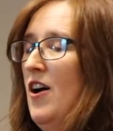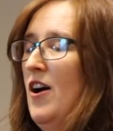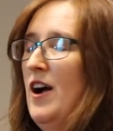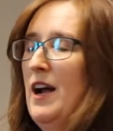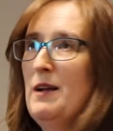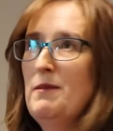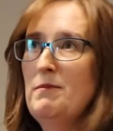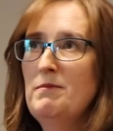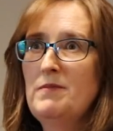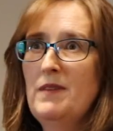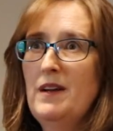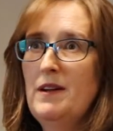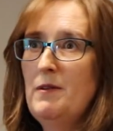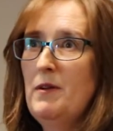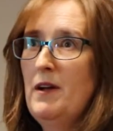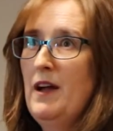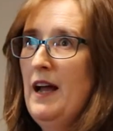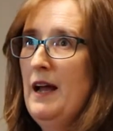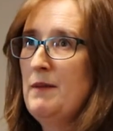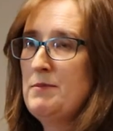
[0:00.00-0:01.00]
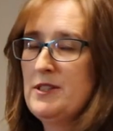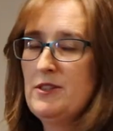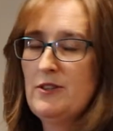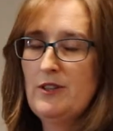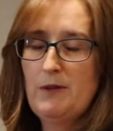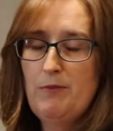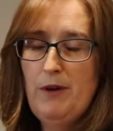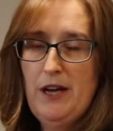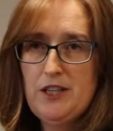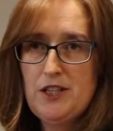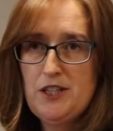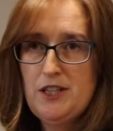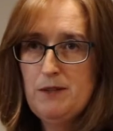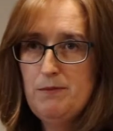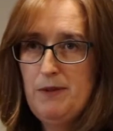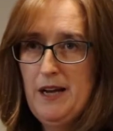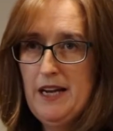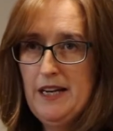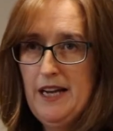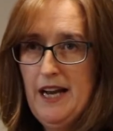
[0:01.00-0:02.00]
I'm absolutely passionate
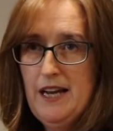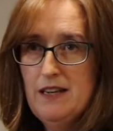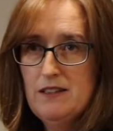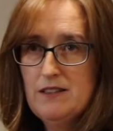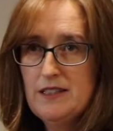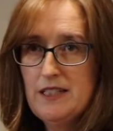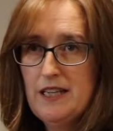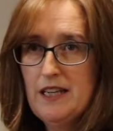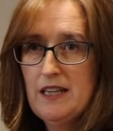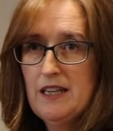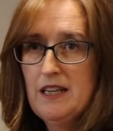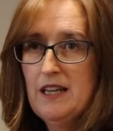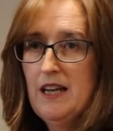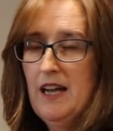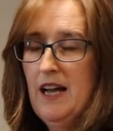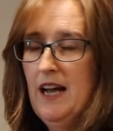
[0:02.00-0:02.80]
about housing,